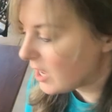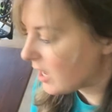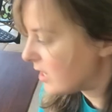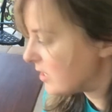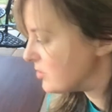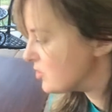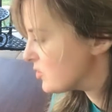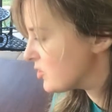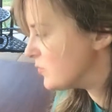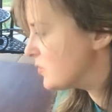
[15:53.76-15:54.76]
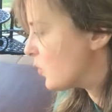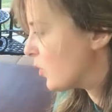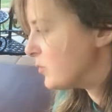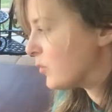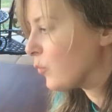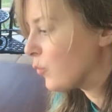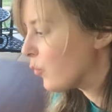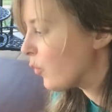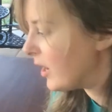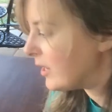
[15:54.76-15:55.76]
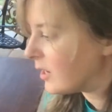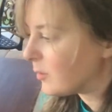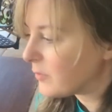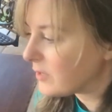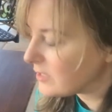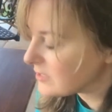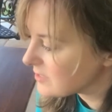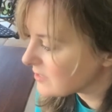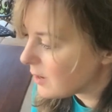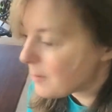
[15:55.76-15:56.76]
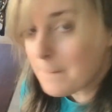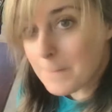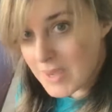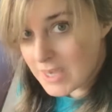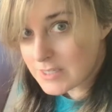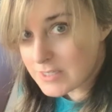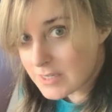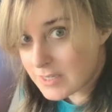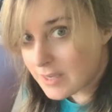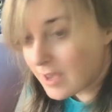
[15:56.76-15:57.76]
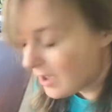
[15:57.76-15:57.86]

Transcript: and it just absorbed it right up. It's amazing.